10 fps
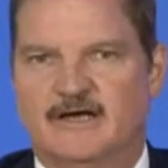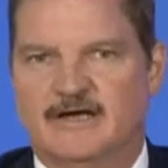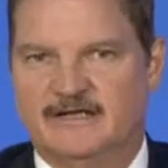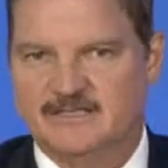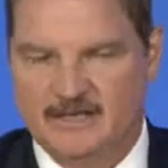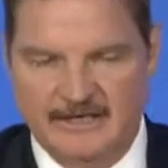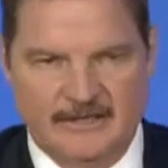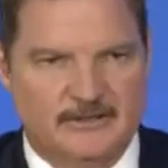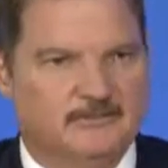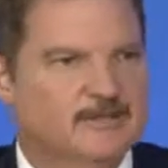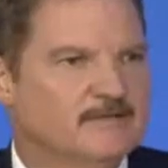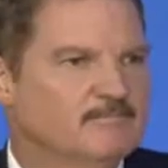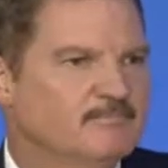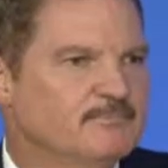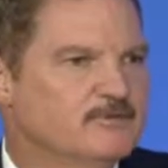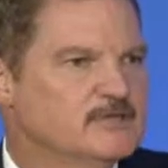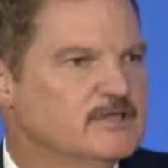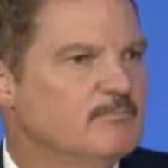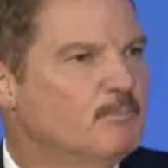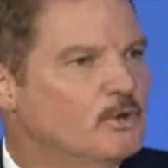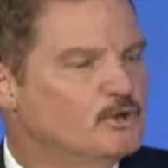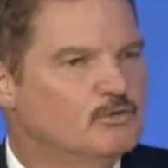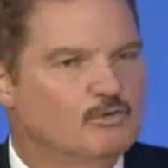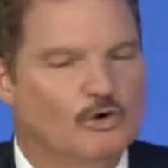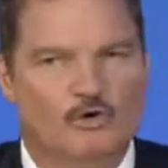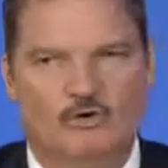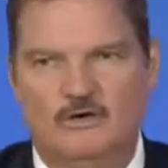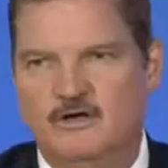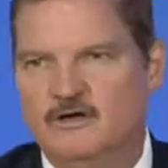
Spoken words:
it is clear that there is an important role